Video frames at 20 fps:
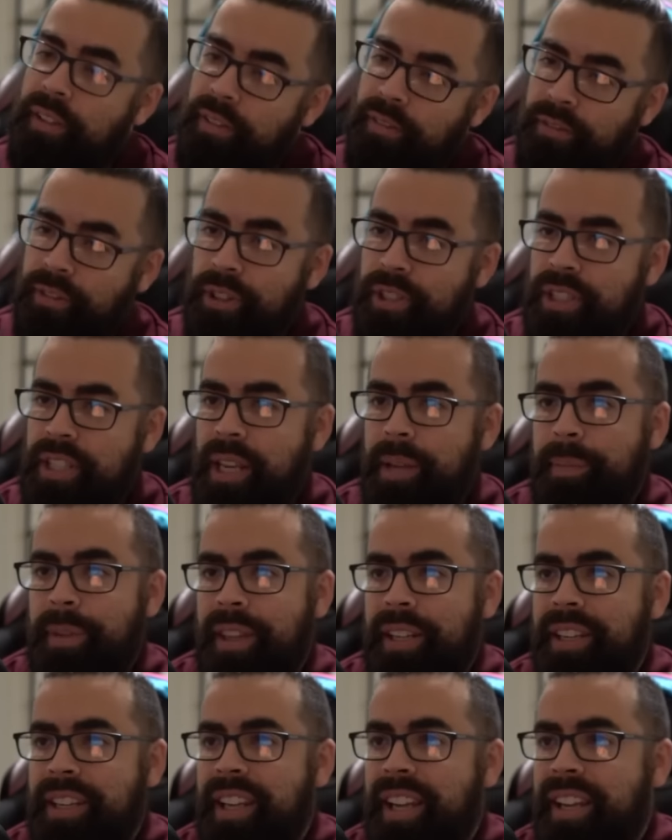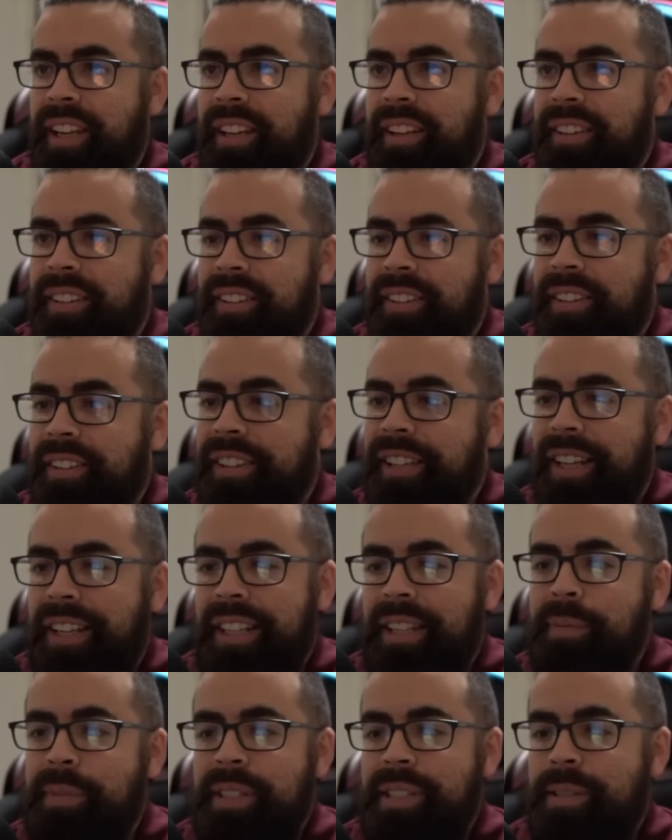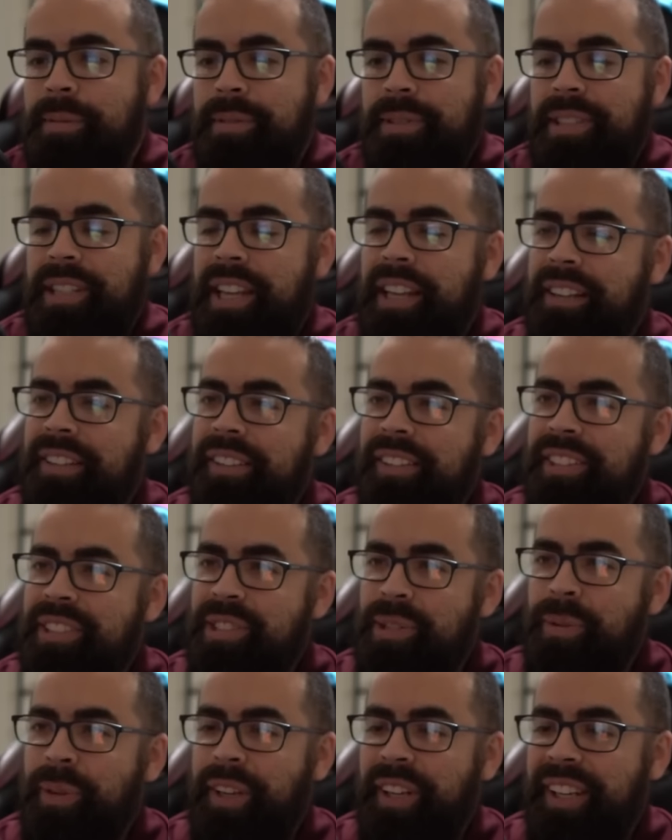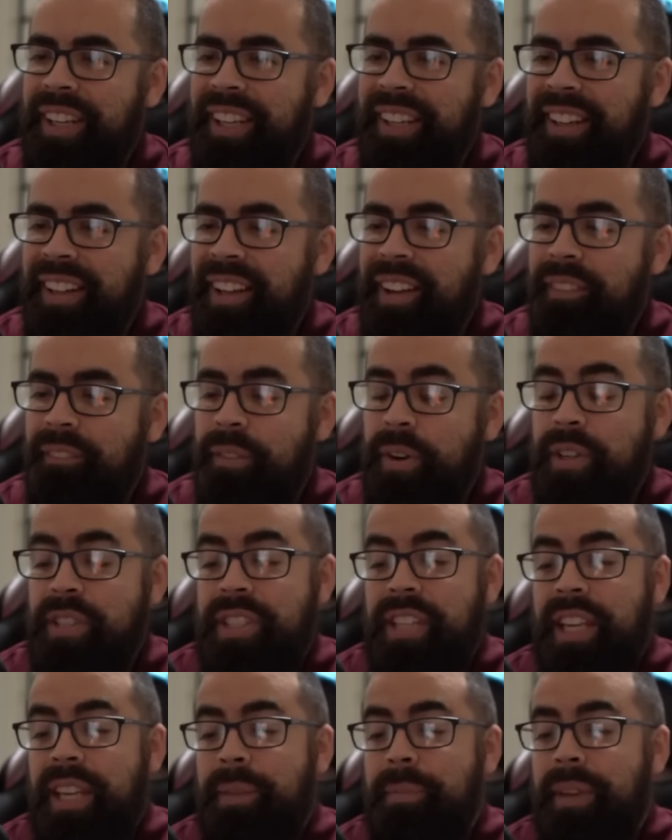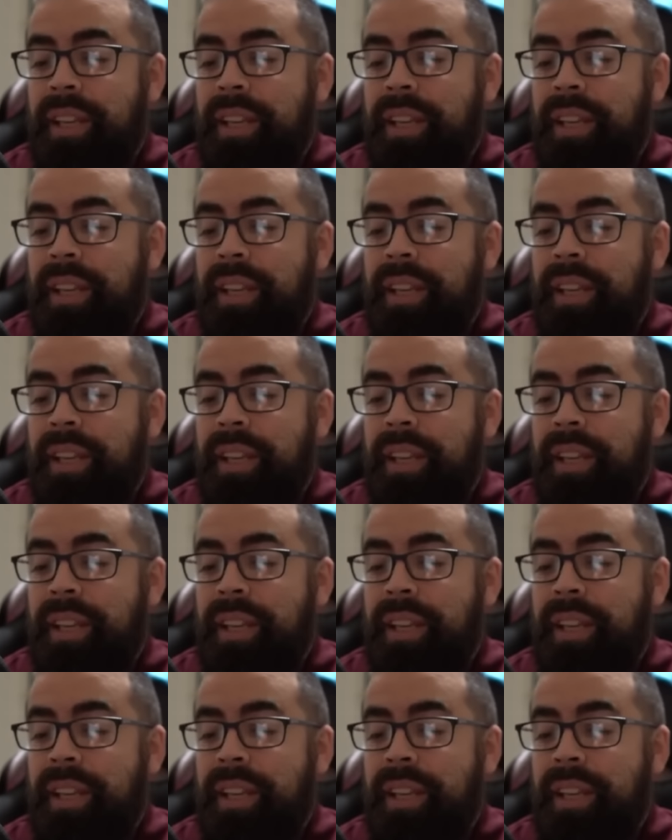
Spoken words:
First game of the day, you got to give me some slack on this one. First game